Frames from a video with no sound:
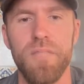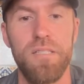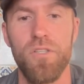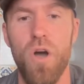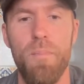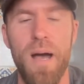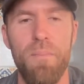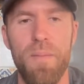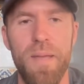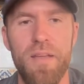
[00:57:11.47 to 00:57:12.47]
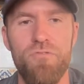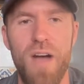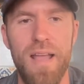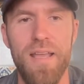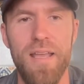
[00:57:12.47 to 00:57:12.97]
It's not about me being
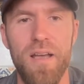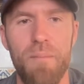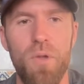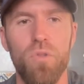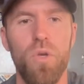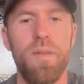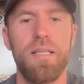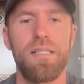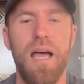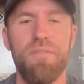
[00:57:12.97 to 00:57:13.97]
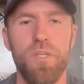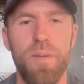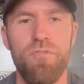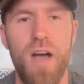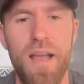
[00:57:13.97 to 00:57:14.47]
right here. I'm not doing this live to
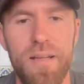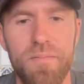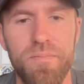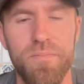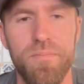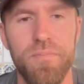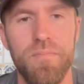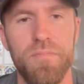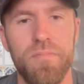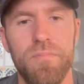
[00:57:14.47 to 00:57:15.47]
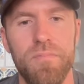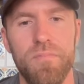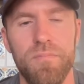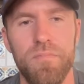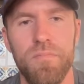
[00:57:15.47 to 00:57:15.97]
be right.
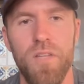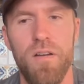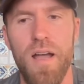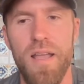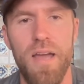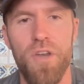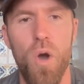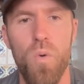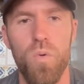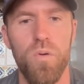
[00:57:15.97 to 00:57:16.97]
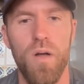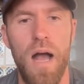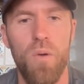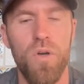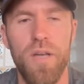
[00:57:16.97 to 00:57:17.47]
All right? I know
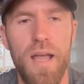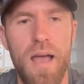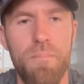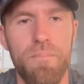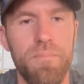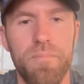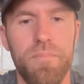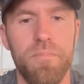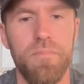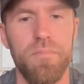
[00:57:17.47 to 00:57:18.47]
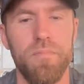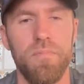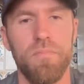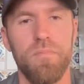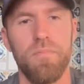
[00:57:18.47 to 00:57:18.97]
how good I am.
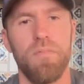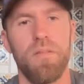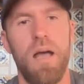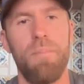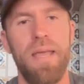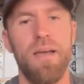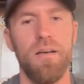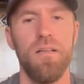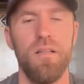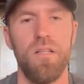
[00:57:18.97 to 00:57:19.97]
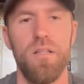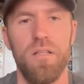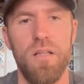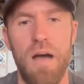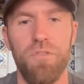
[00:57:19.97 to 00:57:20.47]
I'm here.
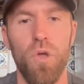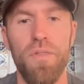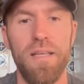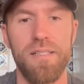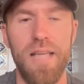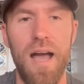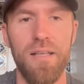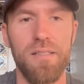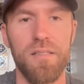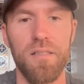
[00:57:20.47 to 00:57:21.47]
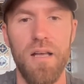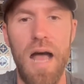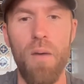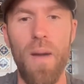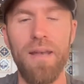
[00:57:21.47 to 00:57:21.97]
I've done this, guys.
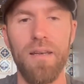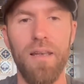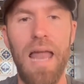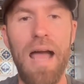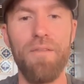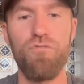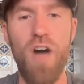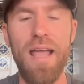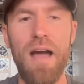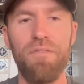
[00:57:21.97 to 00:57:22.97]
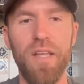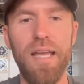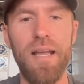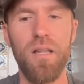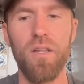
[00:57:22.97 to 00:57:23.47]
I went live right after
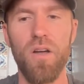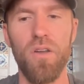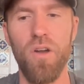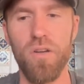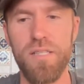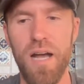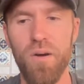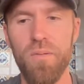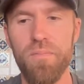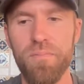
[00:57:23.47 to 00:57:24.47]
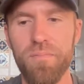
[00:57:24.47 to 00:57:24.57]
England got knocked out.